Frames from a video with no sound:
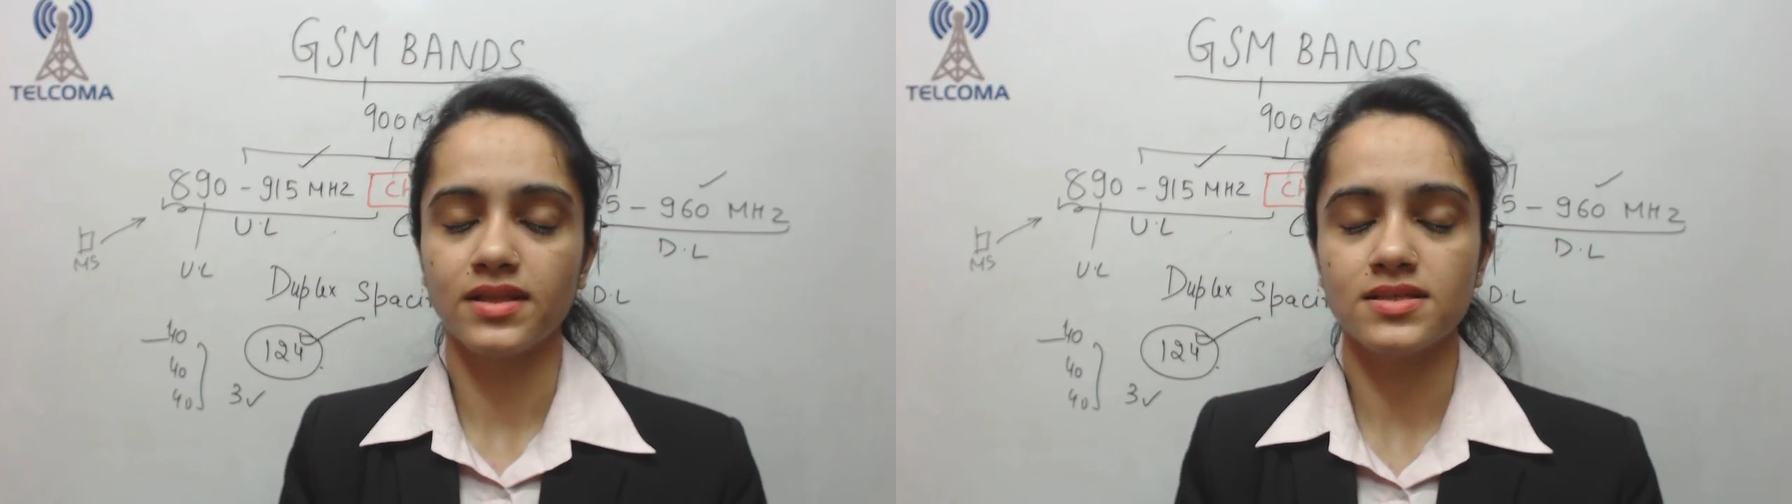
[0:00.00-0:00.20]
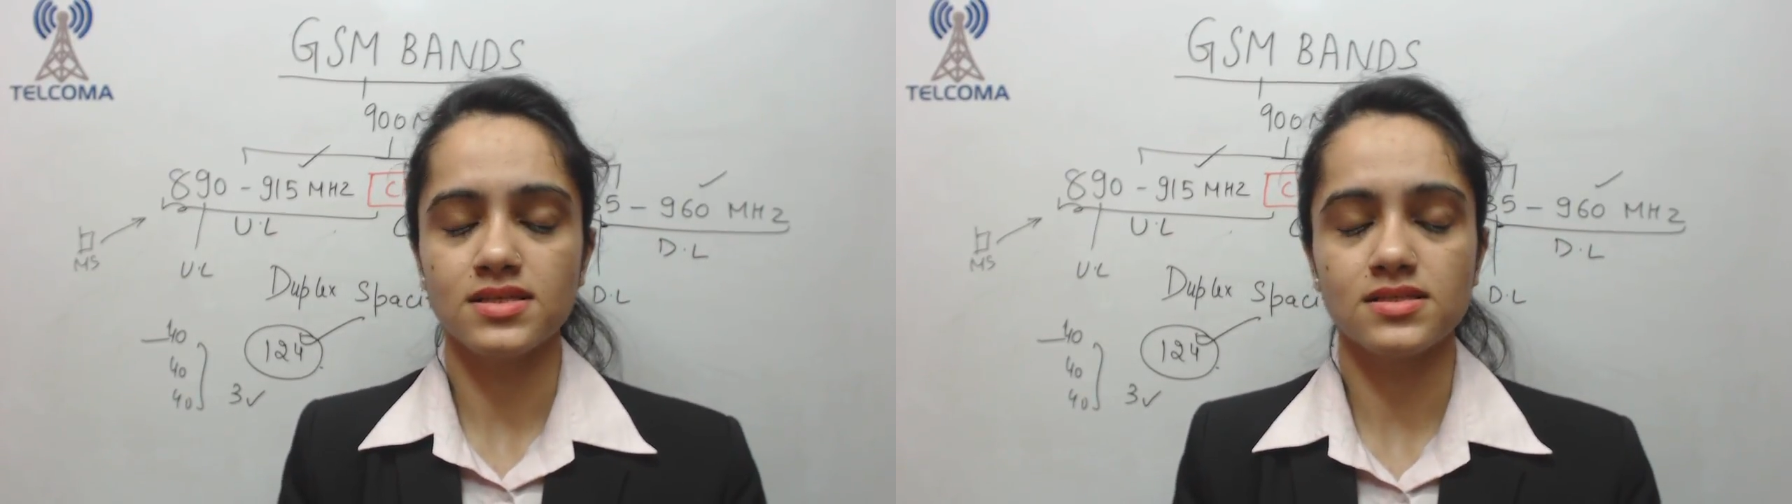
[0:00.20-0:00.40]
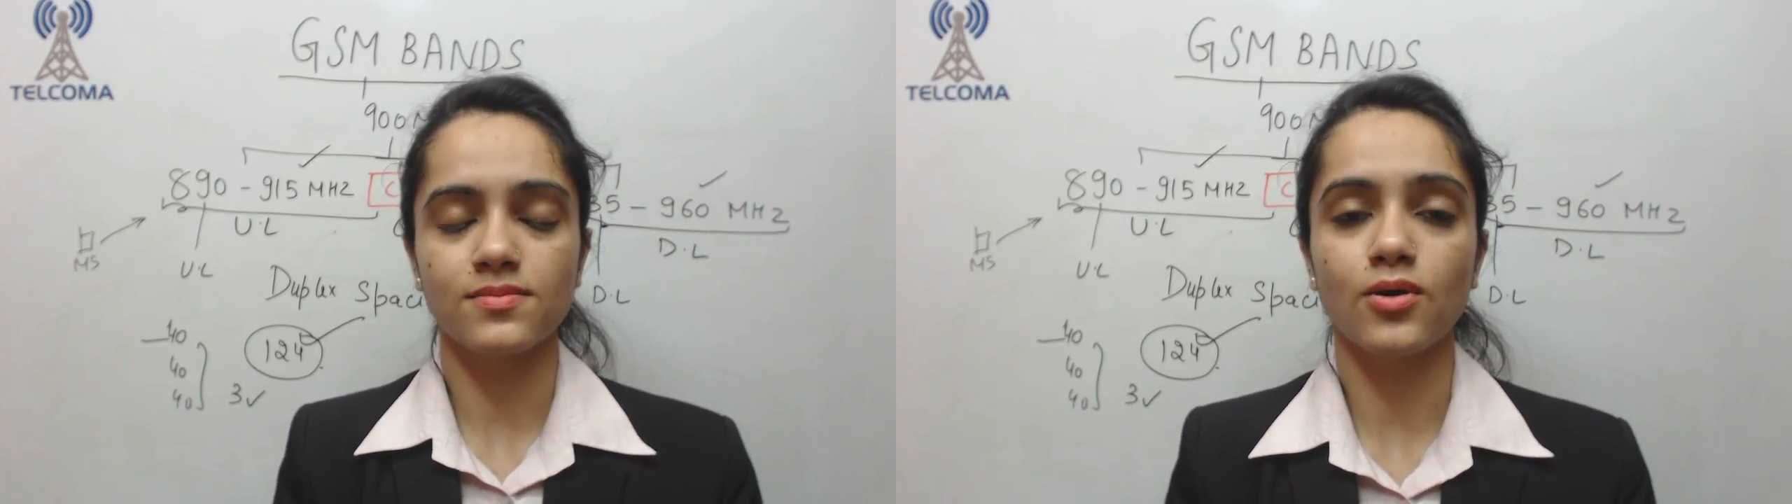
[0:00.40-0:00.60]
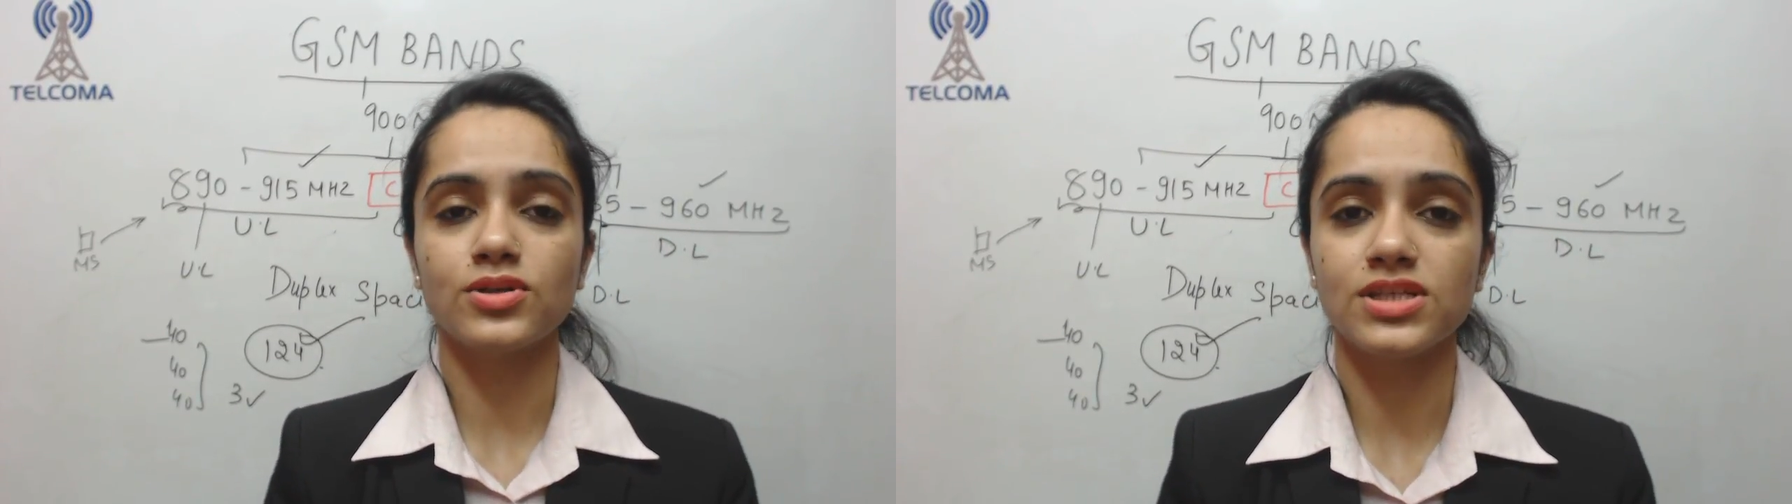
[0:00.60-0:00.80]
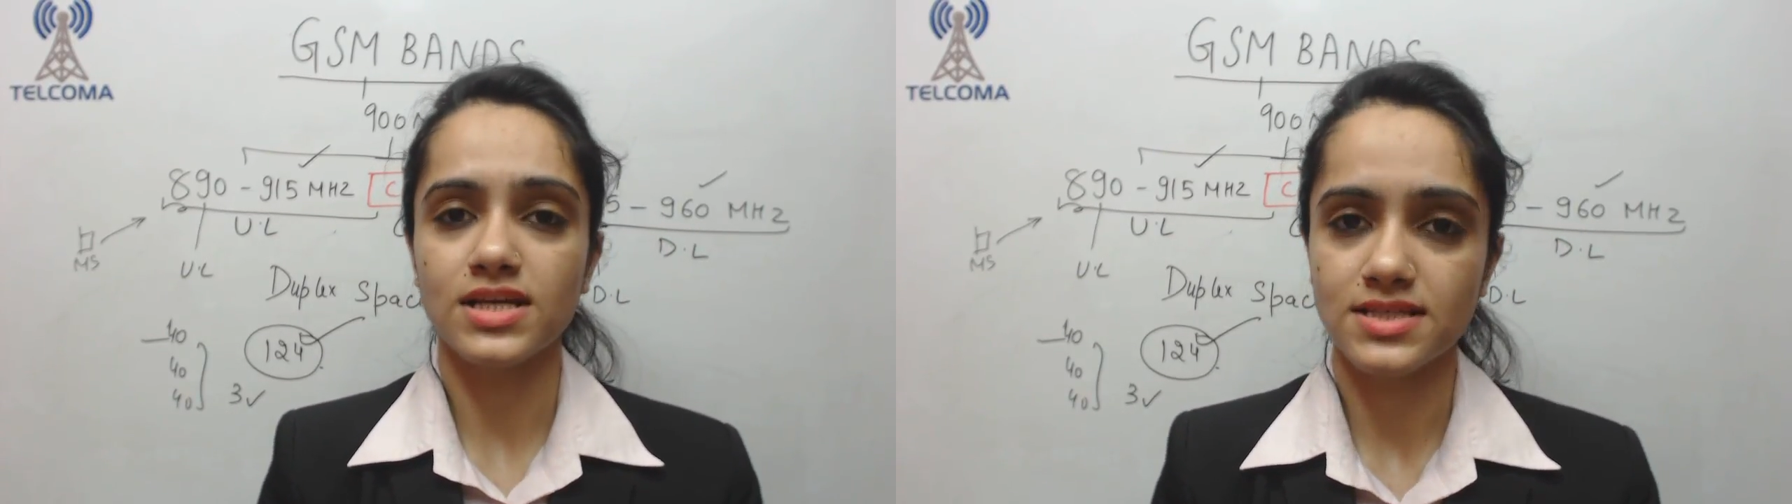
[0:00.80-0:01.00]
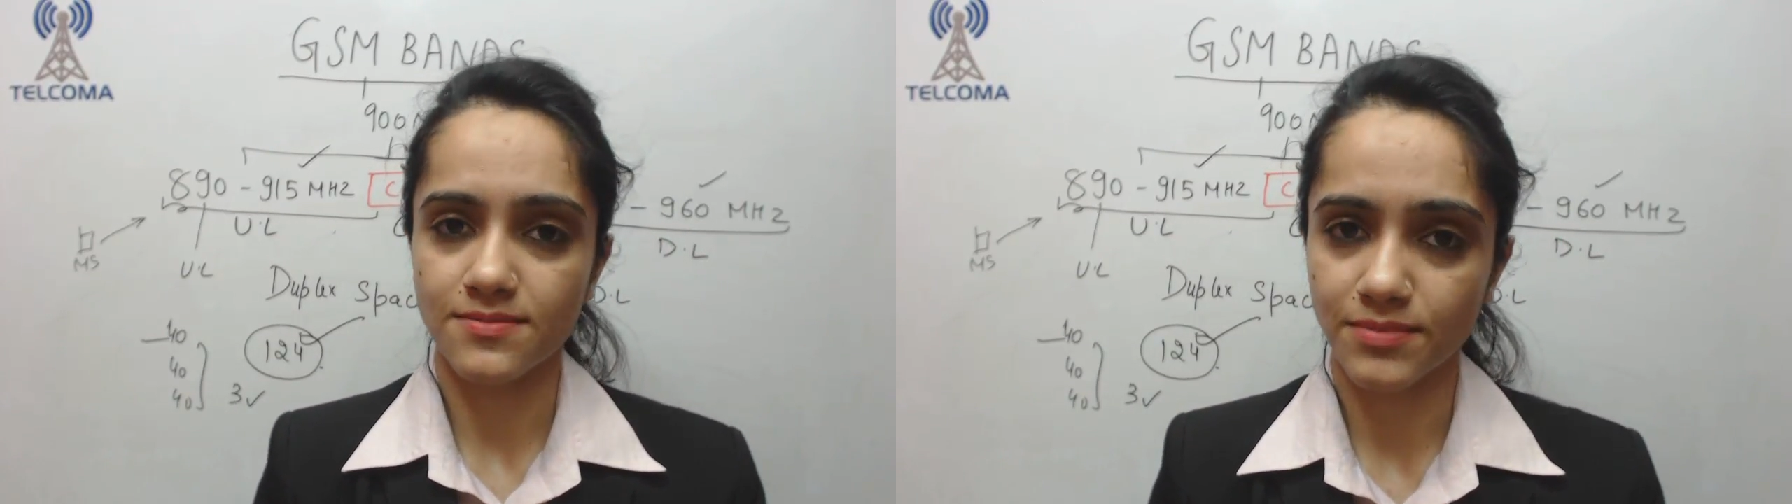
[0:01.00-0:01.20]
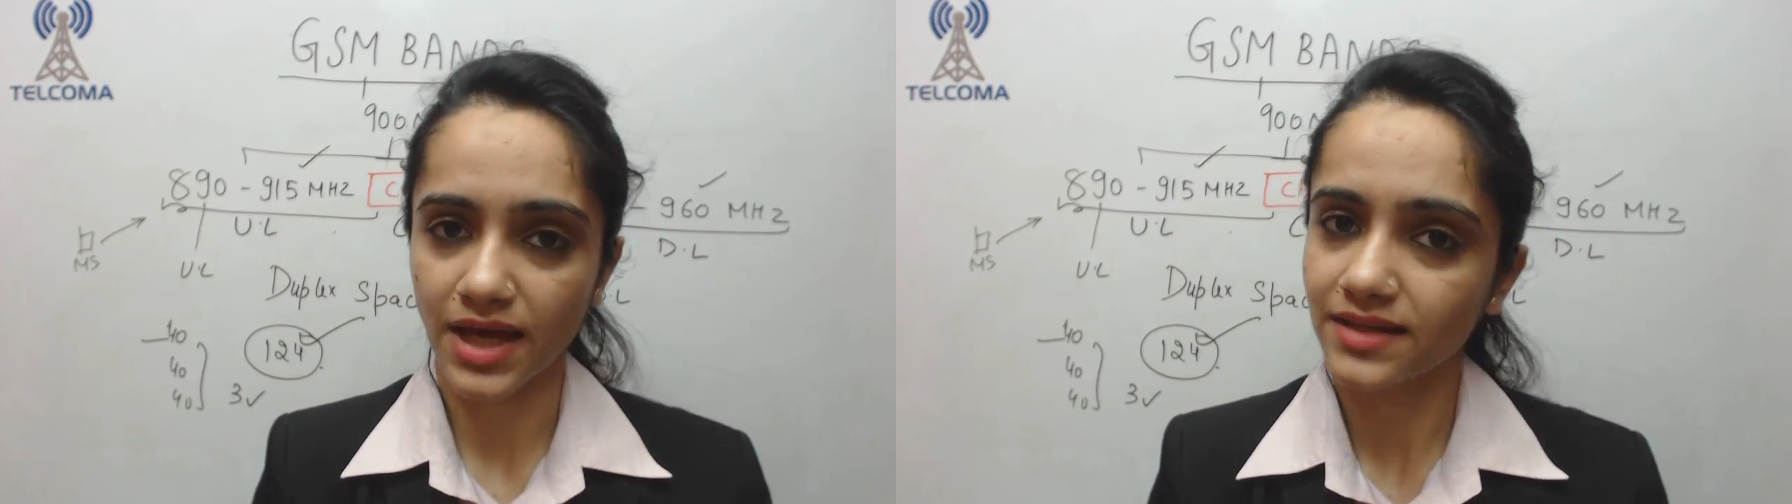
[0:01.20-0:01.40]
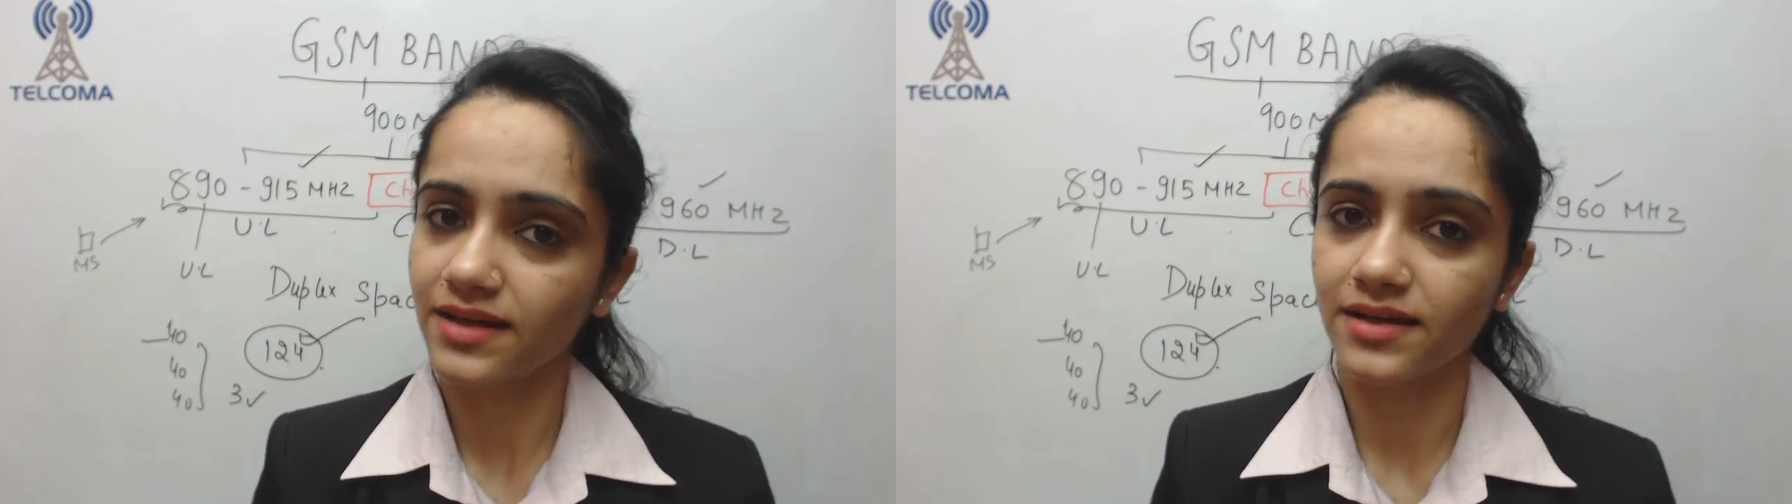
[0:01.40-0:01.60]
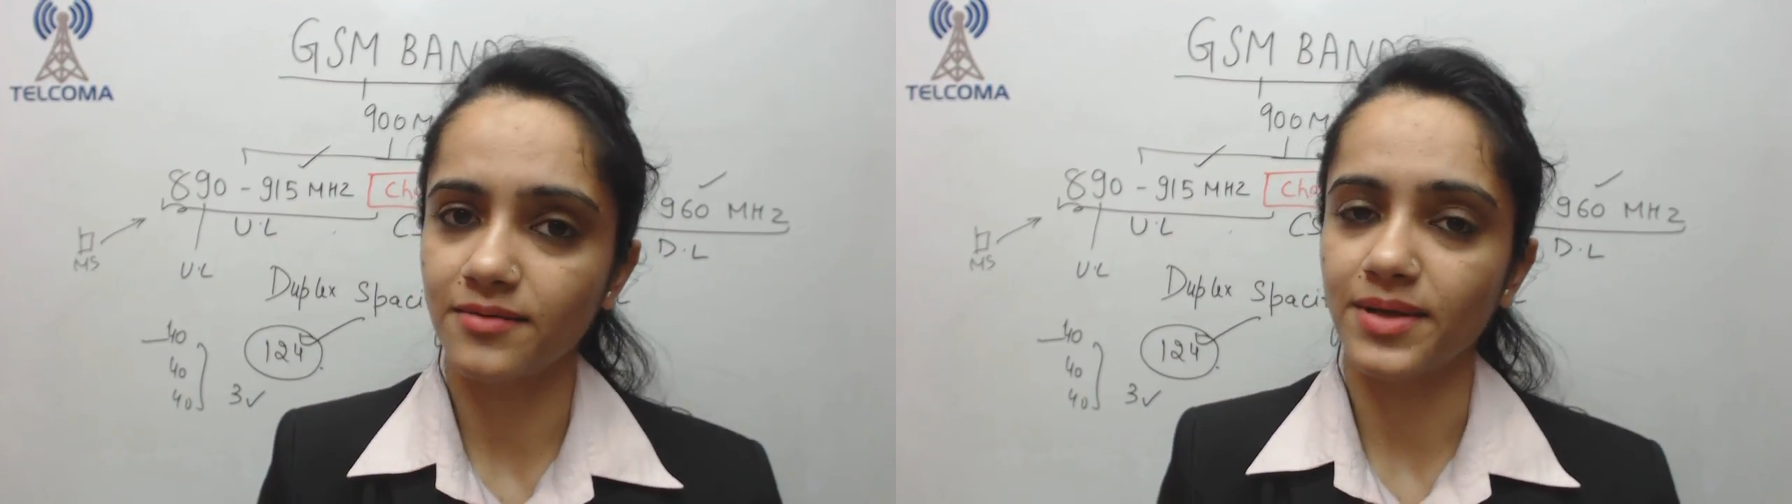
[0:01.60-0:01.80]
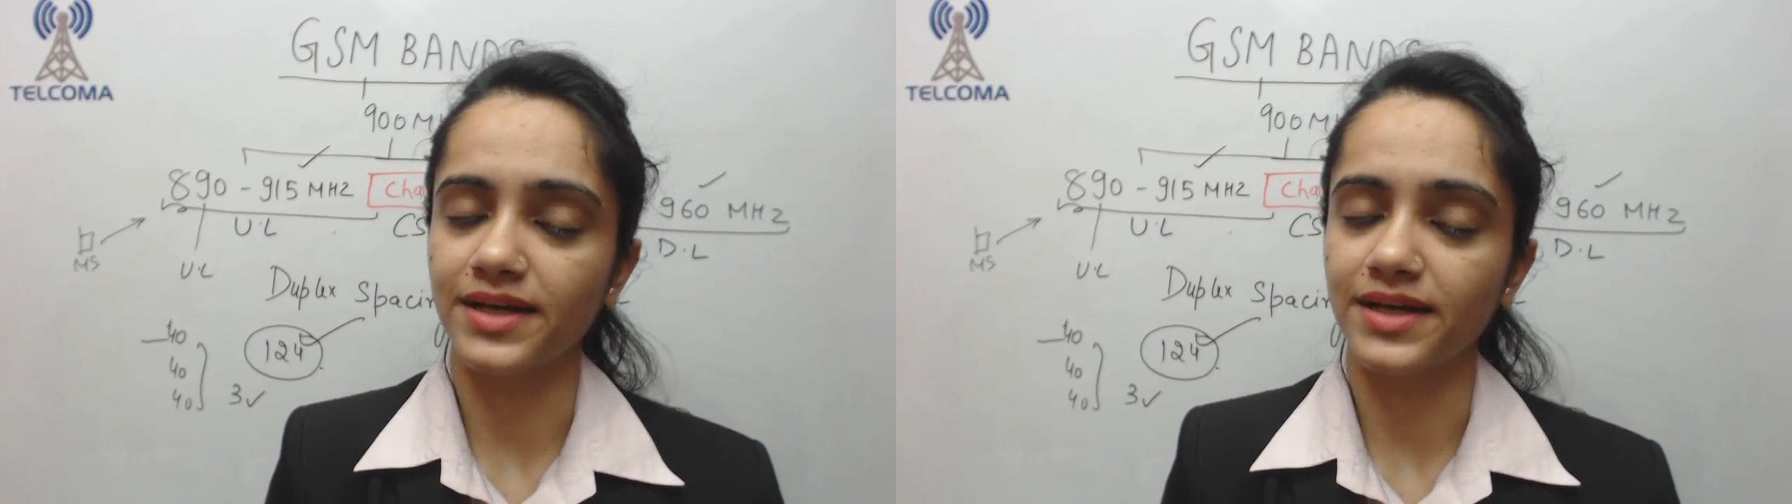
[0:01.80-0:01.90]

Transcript: This is about GSM 900